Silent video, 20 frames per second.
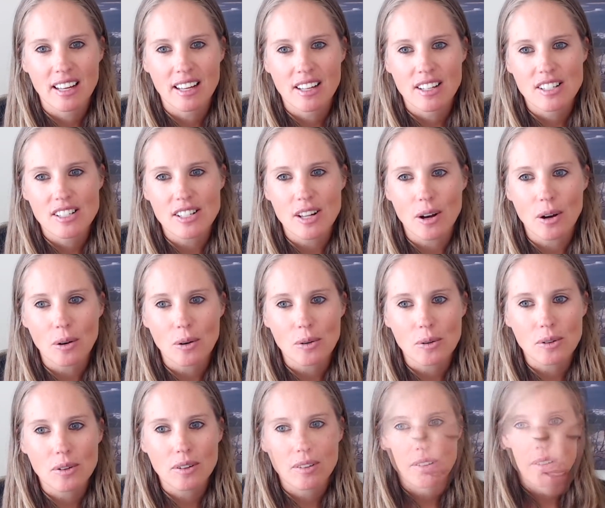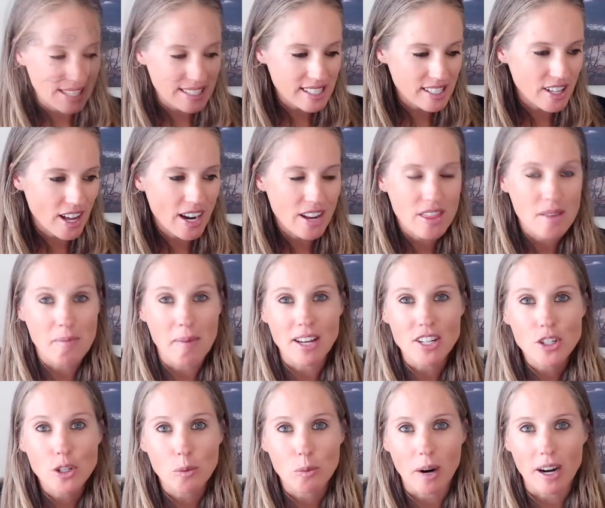So that's a lot of the
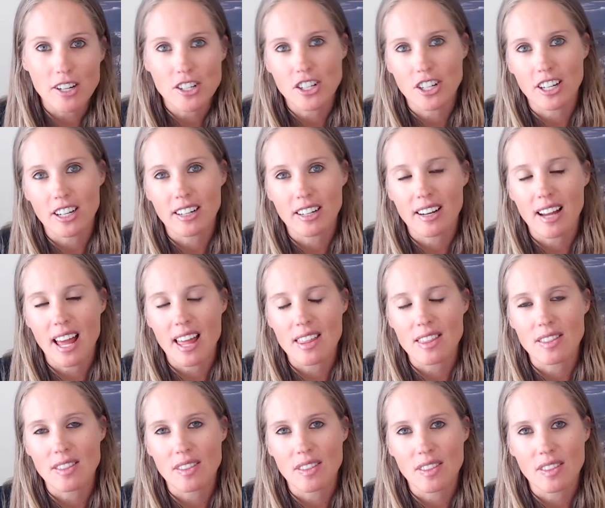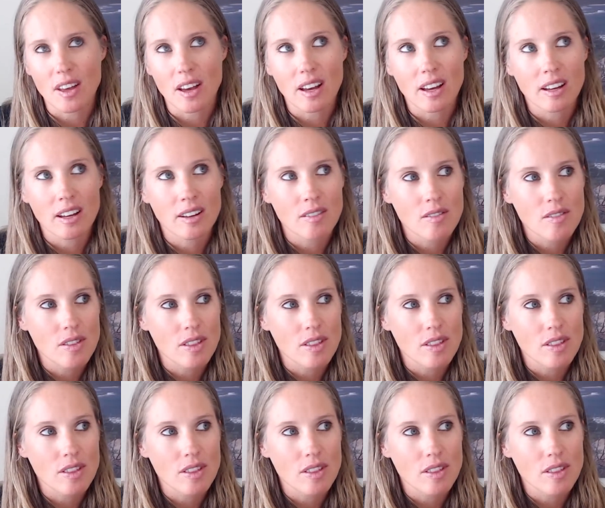mental pressure and the